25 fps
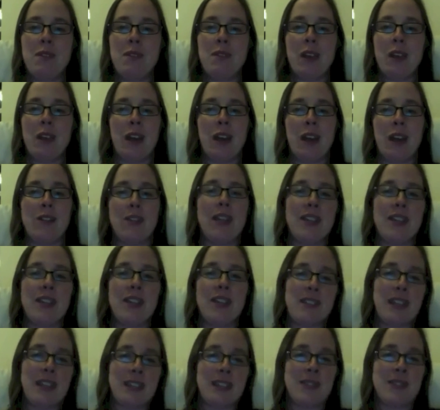Uh, so
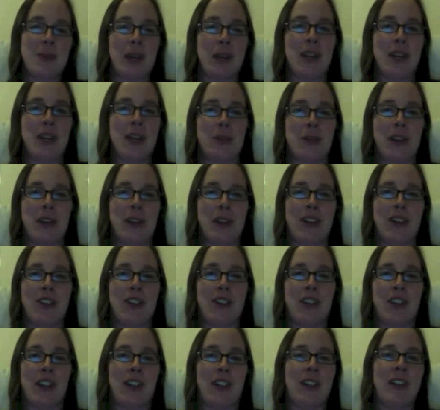that's that's what I do in a
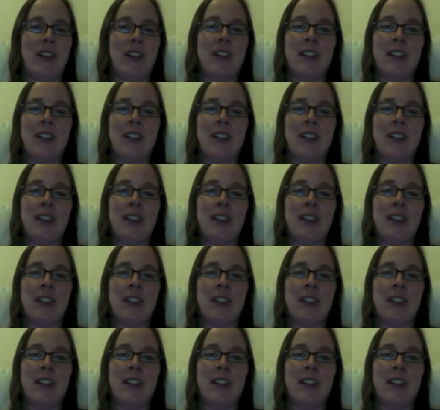nutshell.